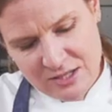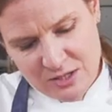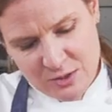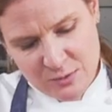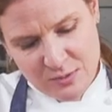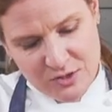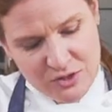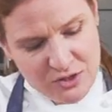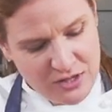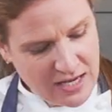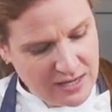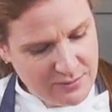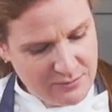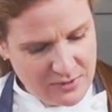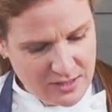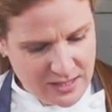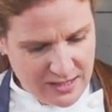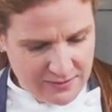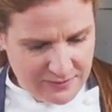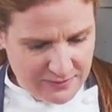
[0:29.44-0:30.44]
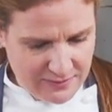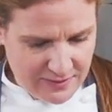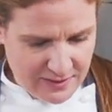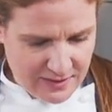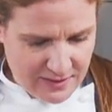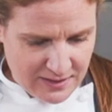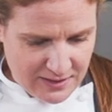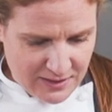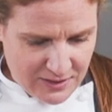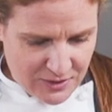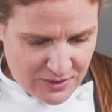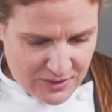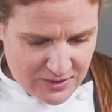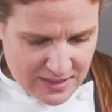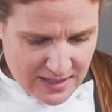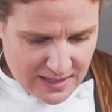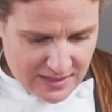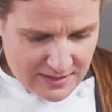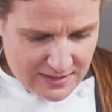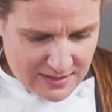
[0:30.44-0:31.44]
just with a sharp knife,
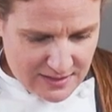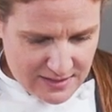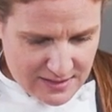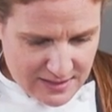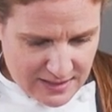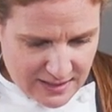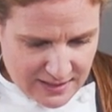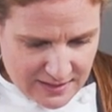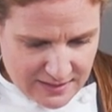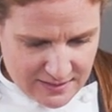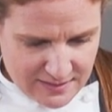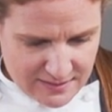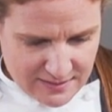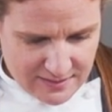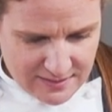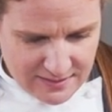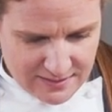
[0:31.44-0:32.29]
just under the skin